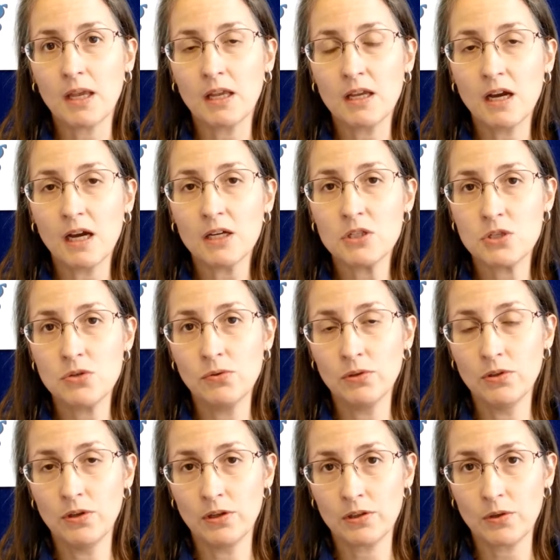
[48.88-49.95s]
and guide you
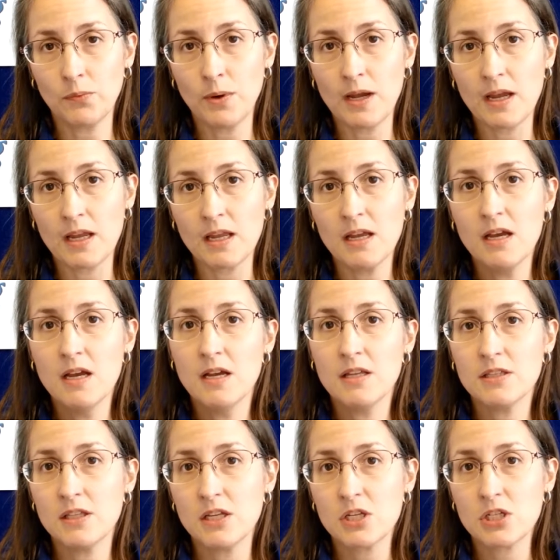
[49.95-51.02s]
along the way.
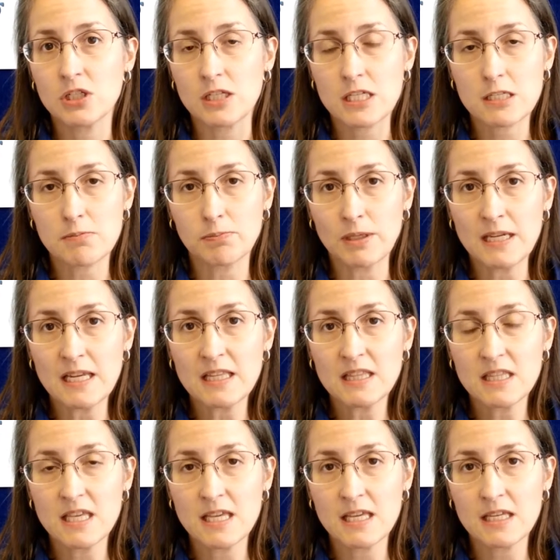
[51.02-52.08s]
They should
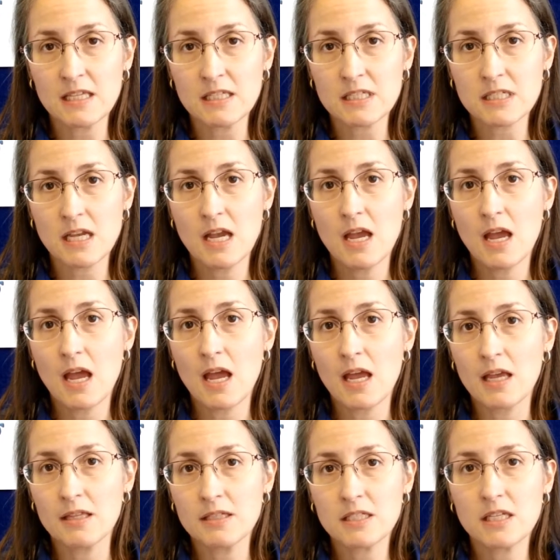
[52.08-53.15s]
explain things
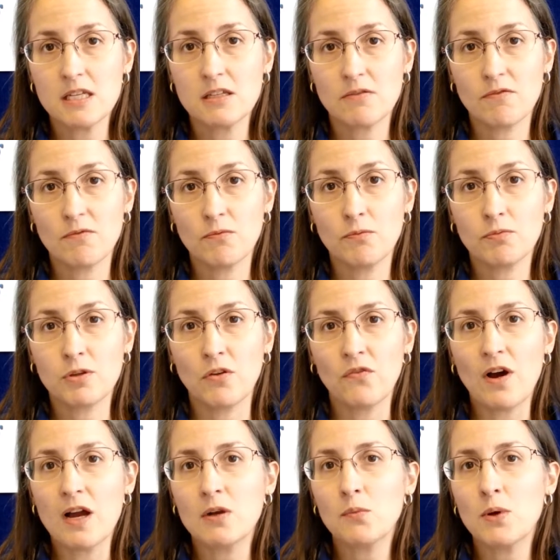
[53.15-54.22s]
and seek to
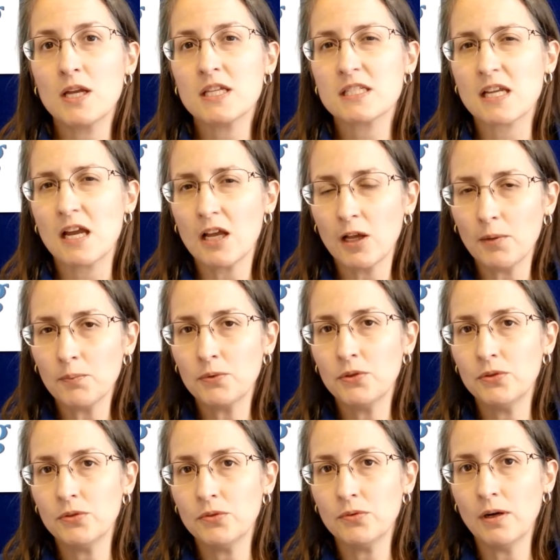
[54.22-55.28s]
find ways to
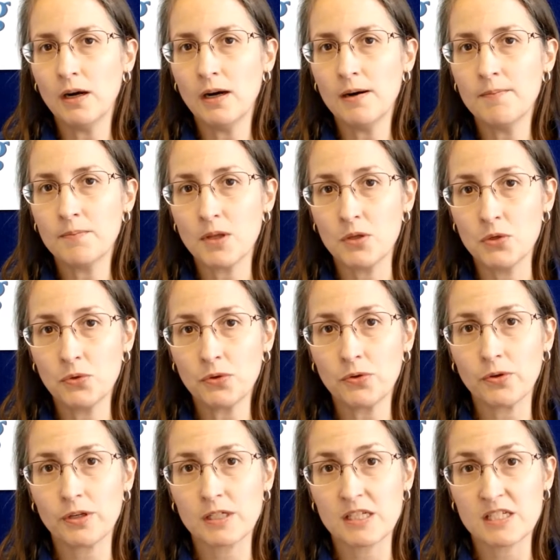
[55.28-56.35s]
help you in
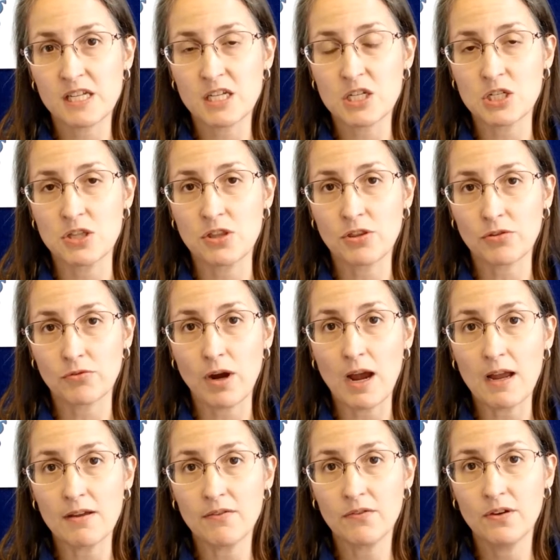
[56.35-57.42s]
your organization
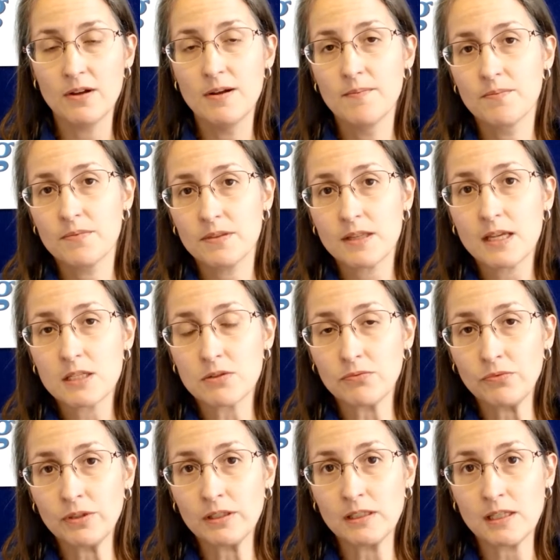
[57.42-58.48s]
thrive.
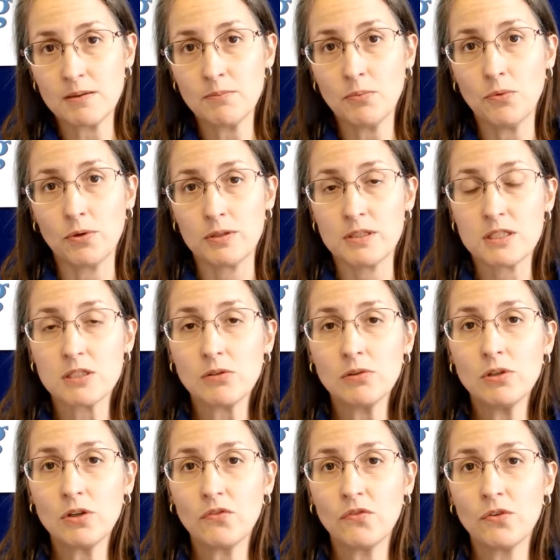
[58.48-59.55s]
That's really important. So
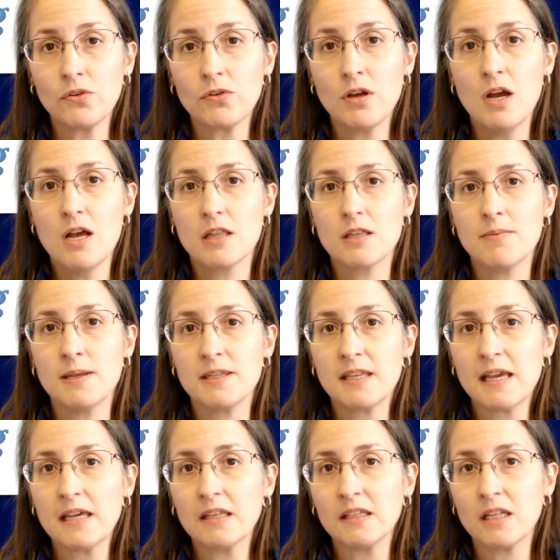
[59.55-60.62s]
look for the
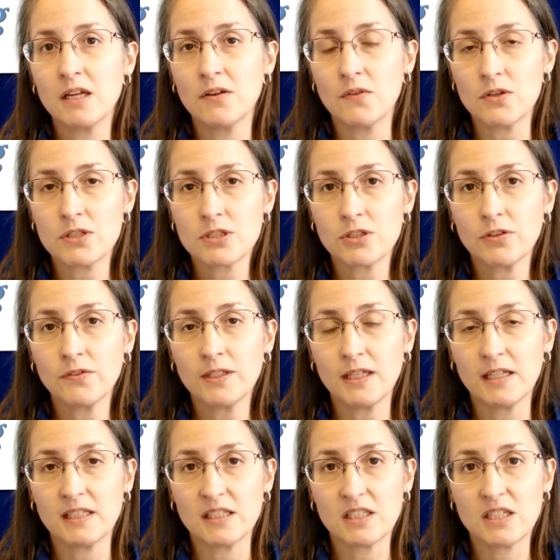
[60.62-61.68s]
mentality of a
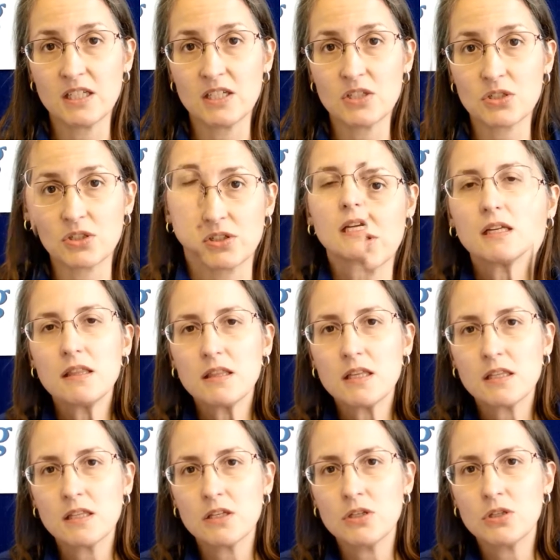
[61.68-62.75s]
servant and a teacher. The second
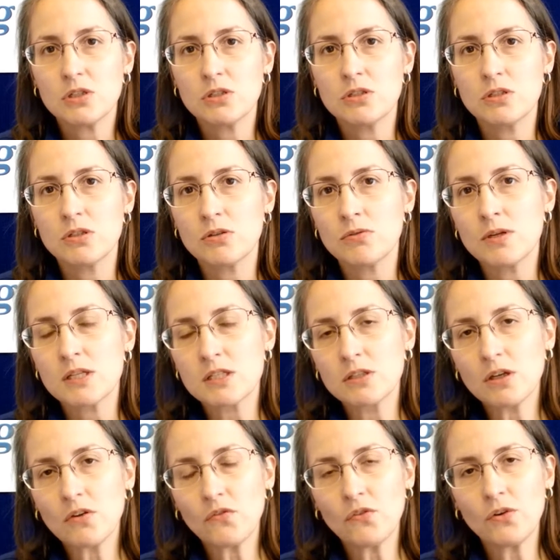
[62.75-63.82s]
thing that you should do is
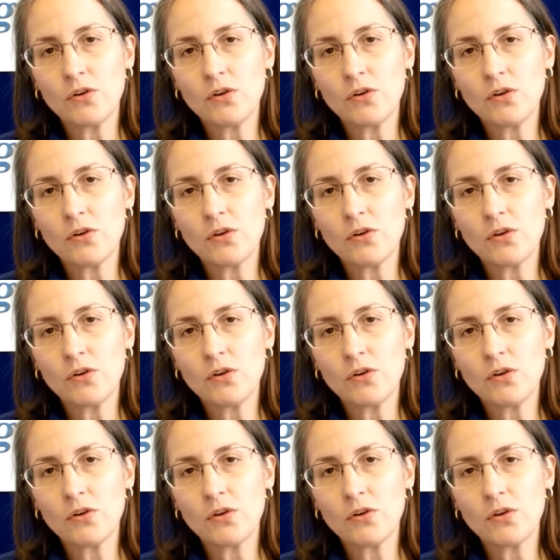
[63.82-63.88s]
look